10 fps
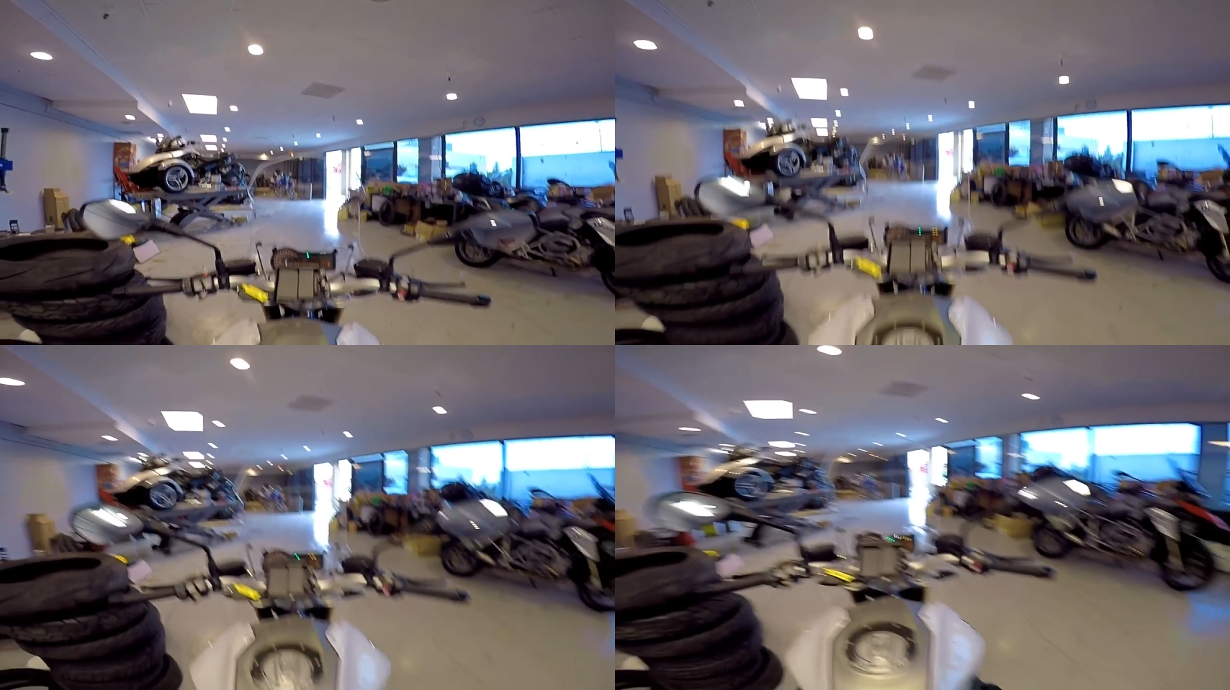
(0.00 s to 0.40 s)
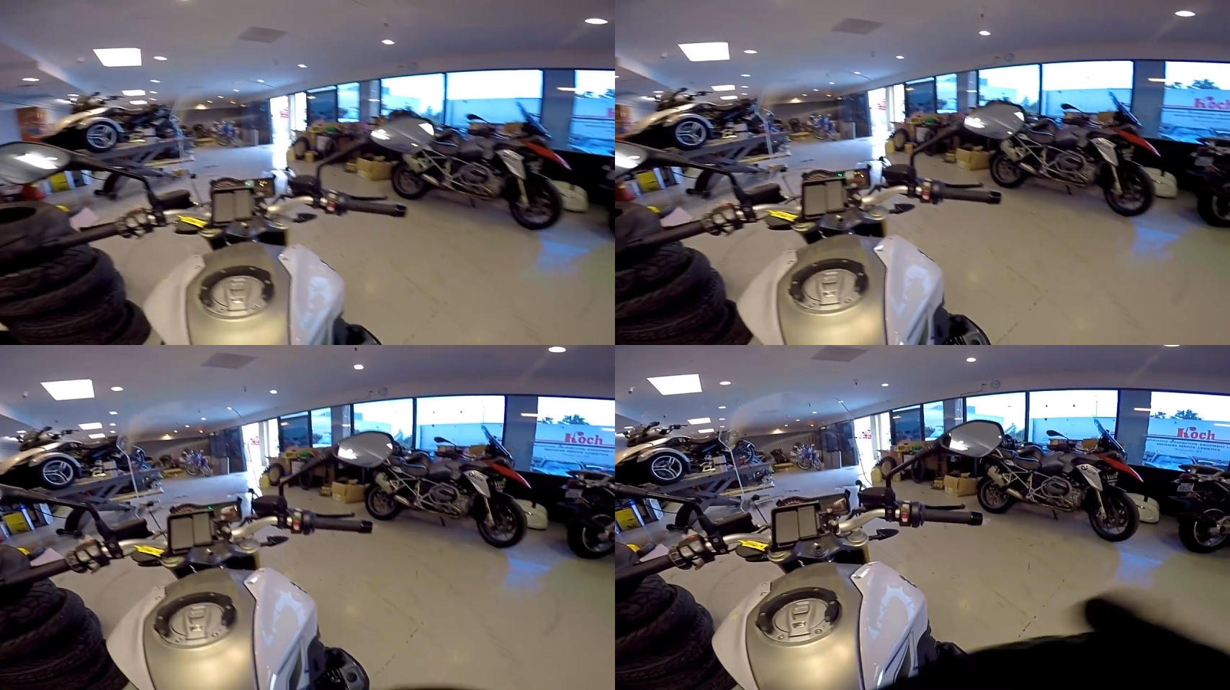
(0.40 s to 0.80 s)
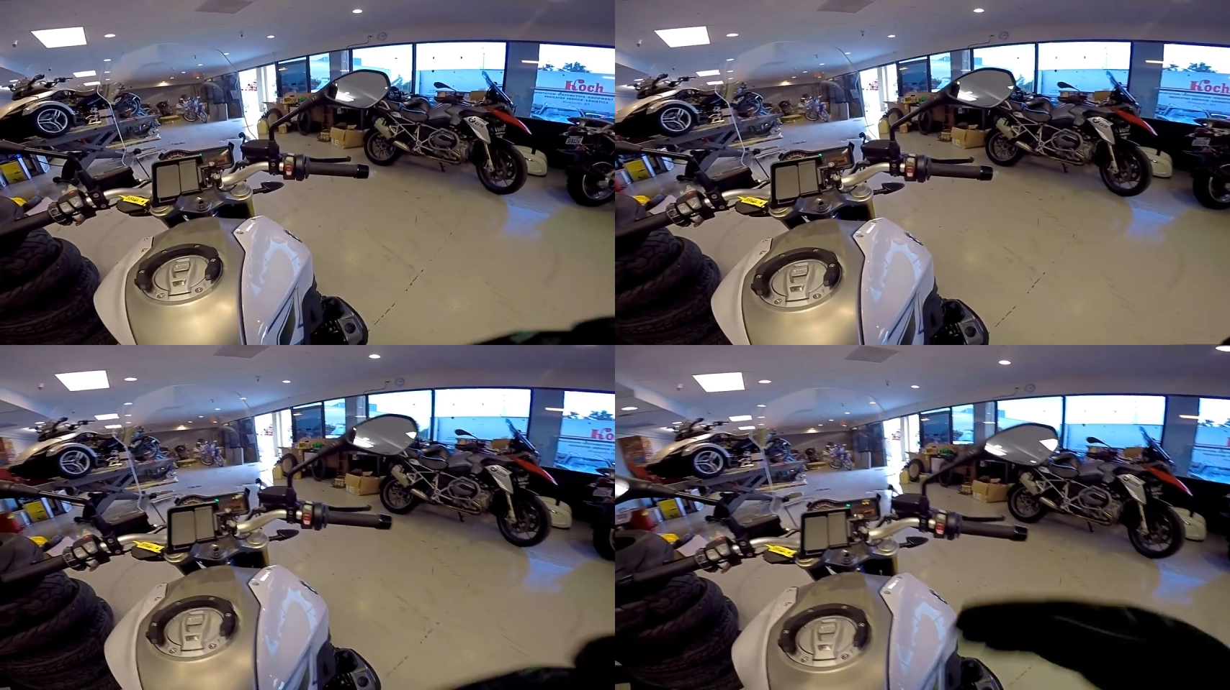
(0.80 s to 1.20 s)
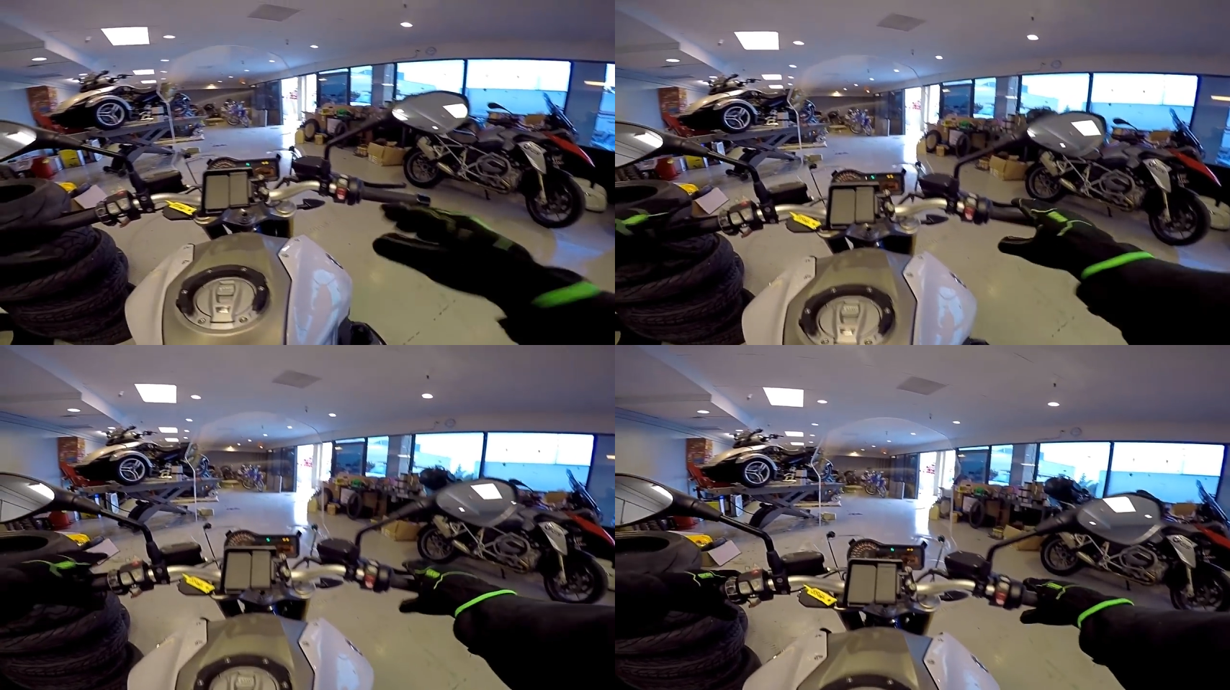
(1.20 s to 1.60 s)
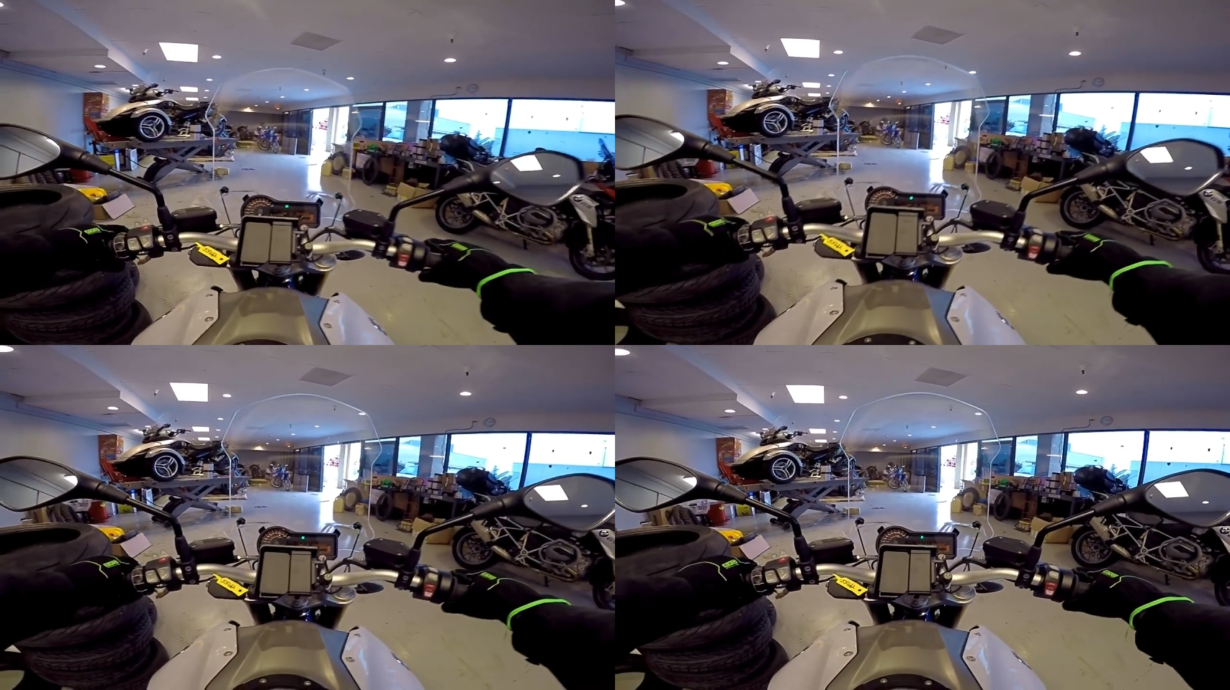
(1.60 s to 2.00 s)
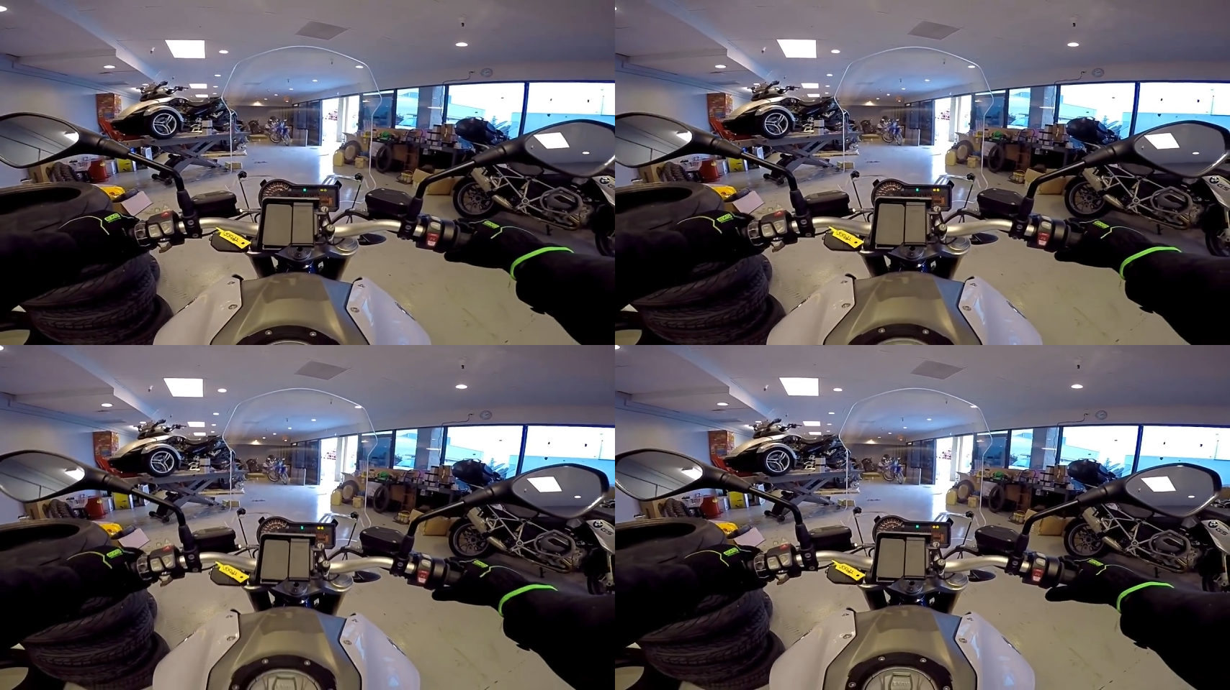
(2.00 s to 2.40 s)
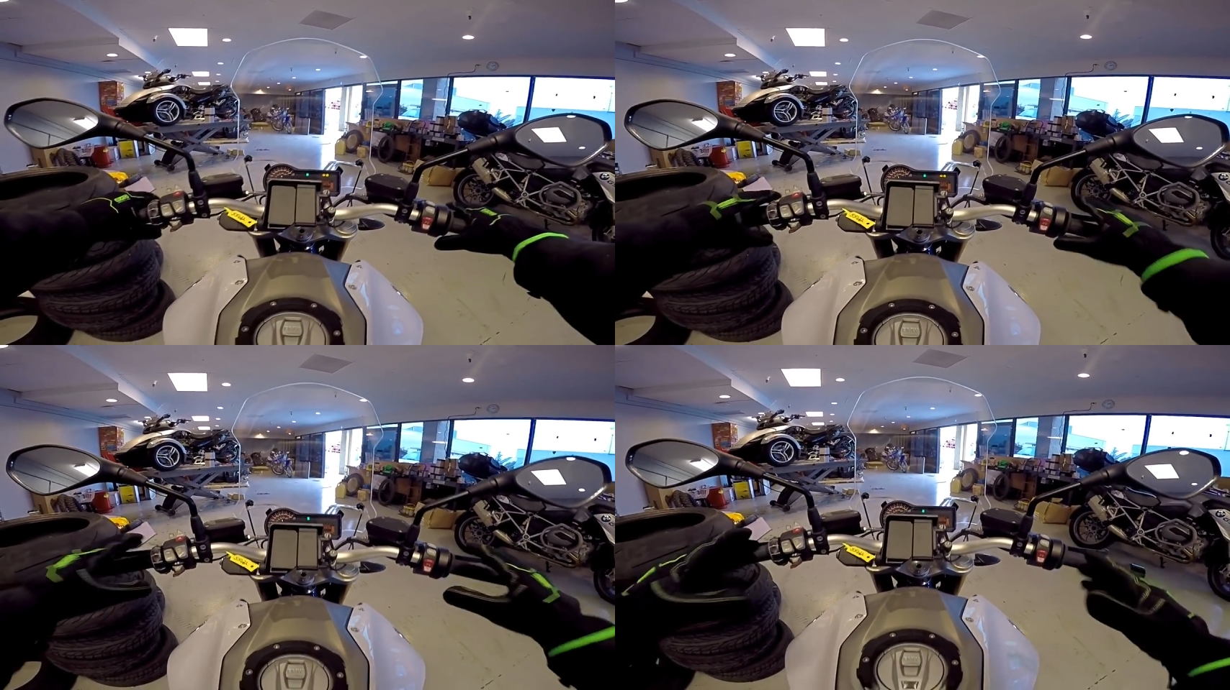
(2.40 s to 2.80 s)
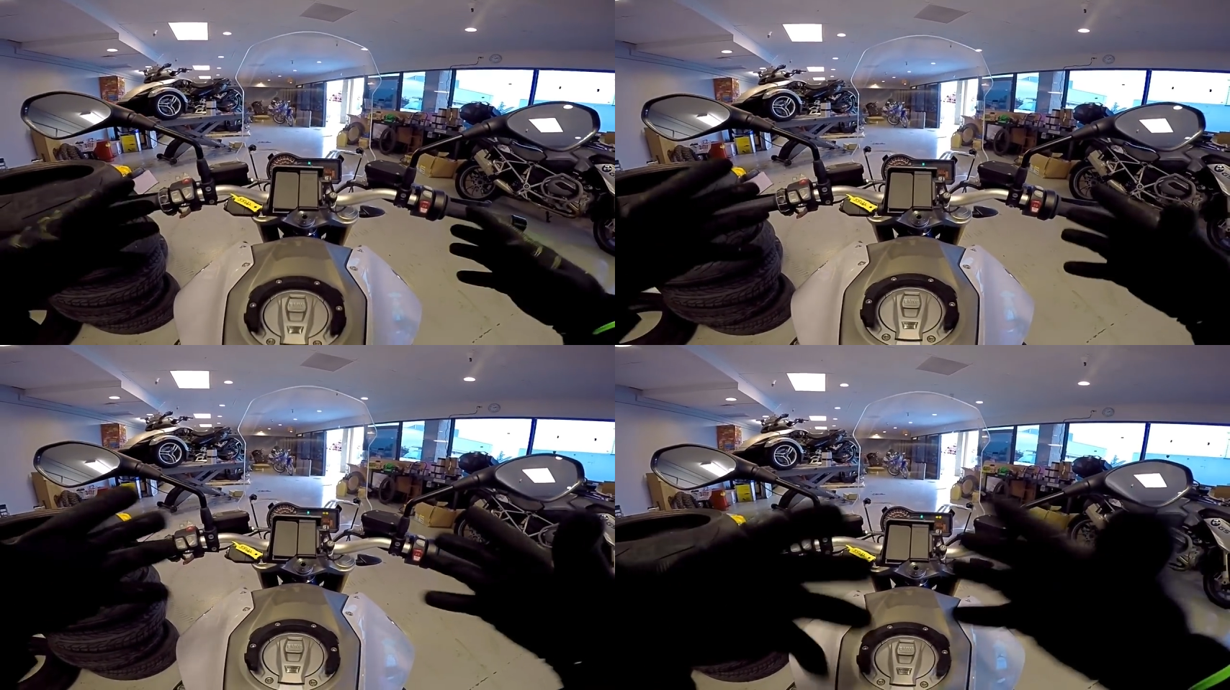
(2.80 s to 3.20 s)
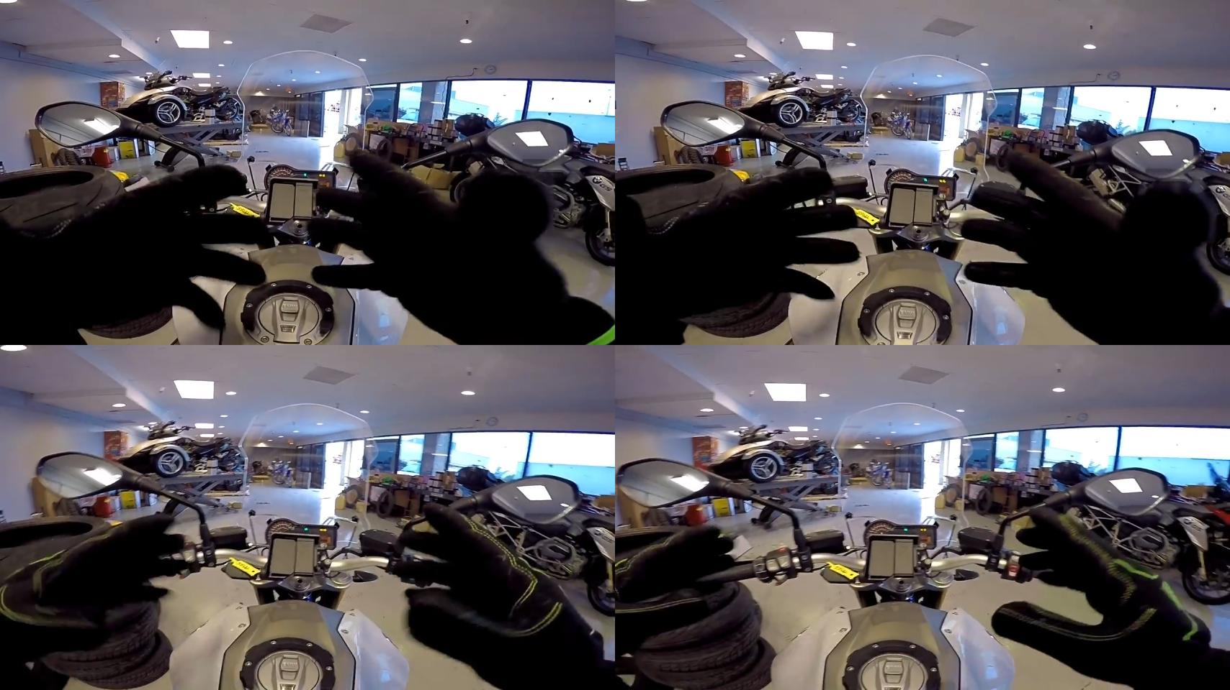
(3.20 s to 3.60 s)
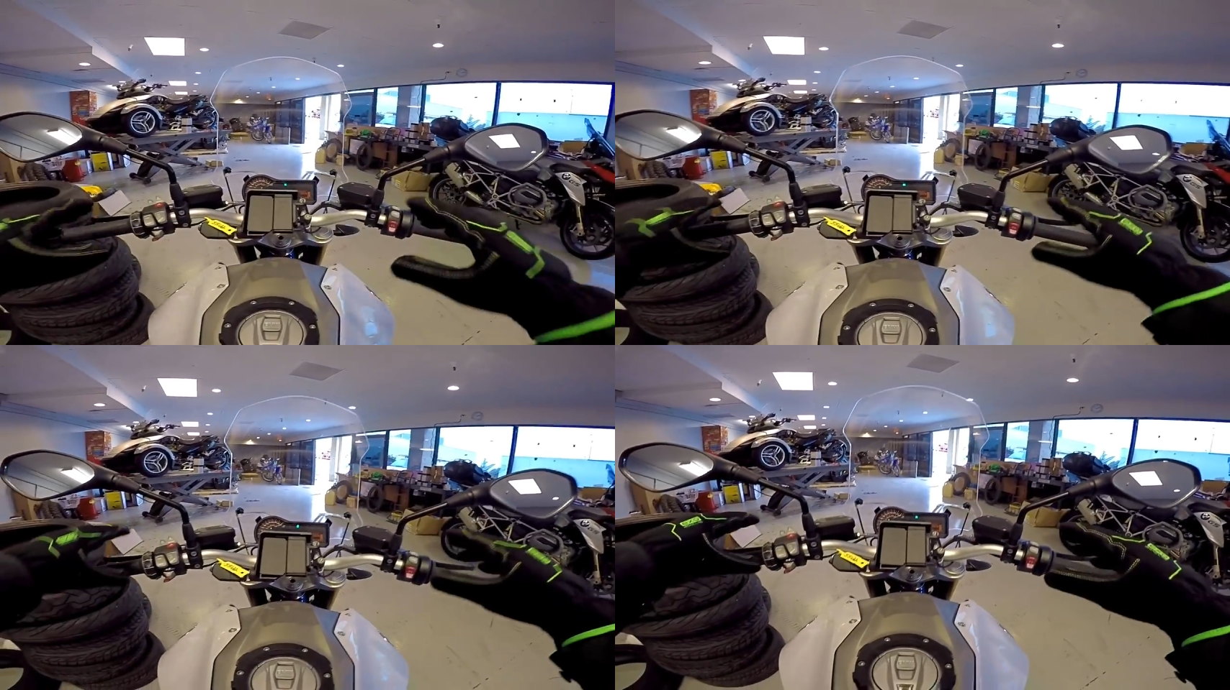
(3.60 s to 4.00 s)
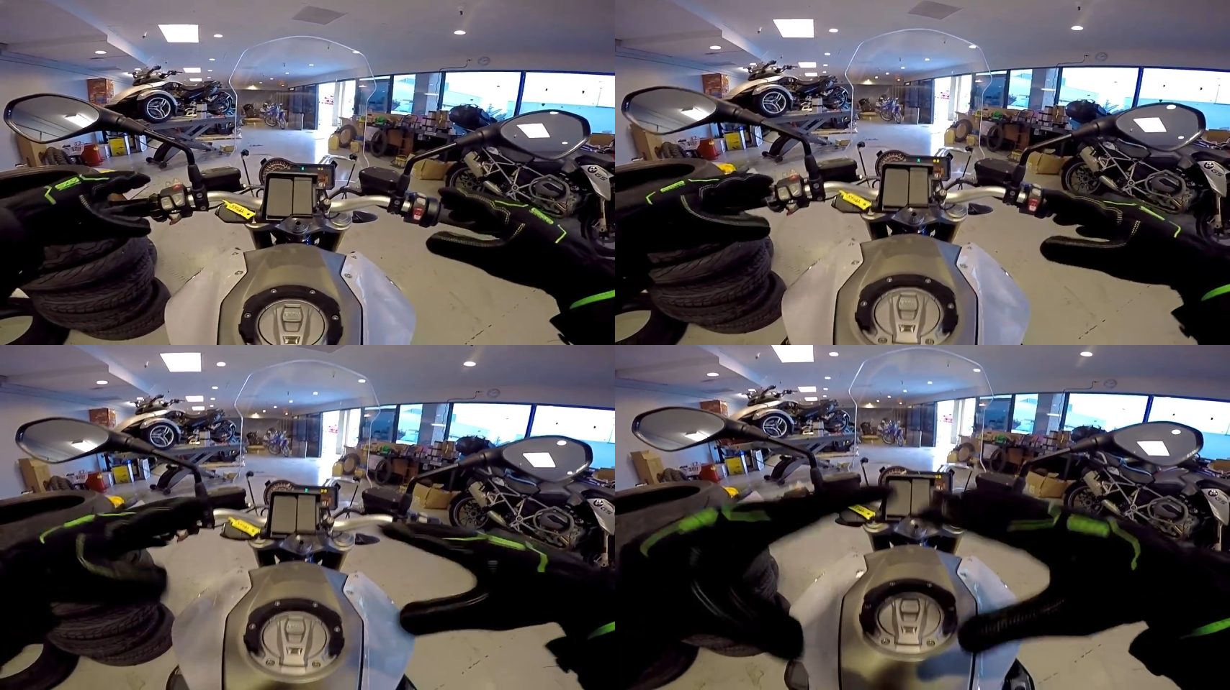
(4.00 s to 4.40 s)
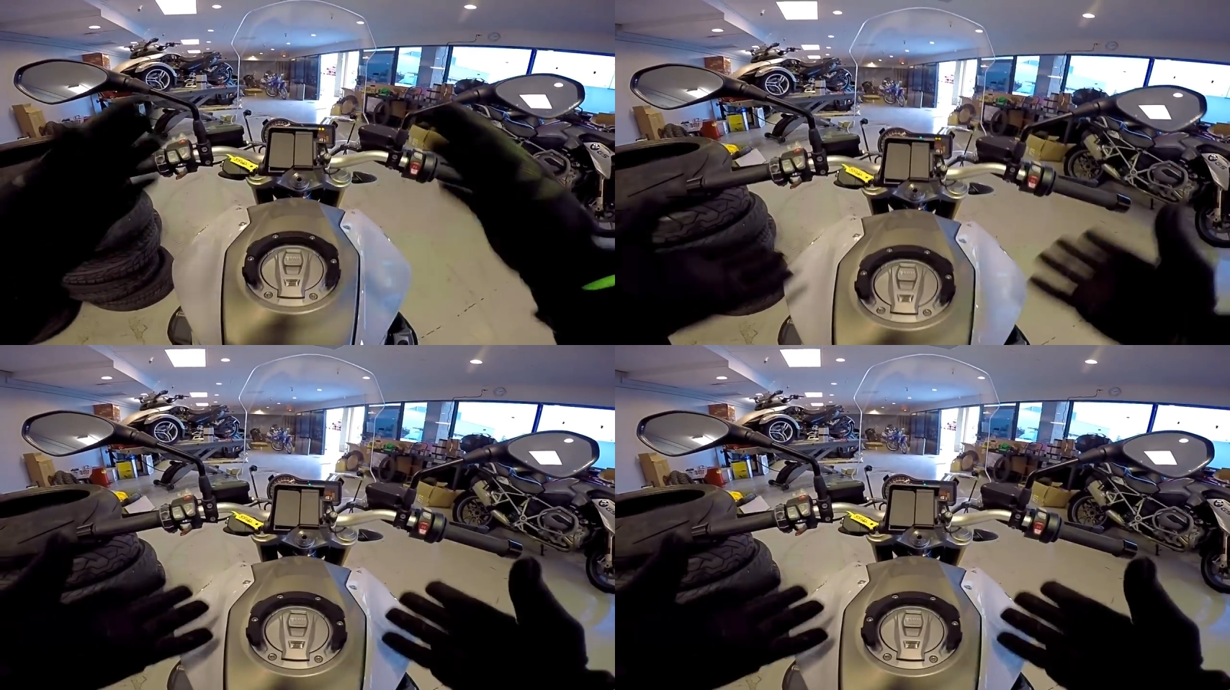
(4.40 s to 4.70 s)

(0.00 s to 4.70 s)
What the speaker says: (no speaker visible)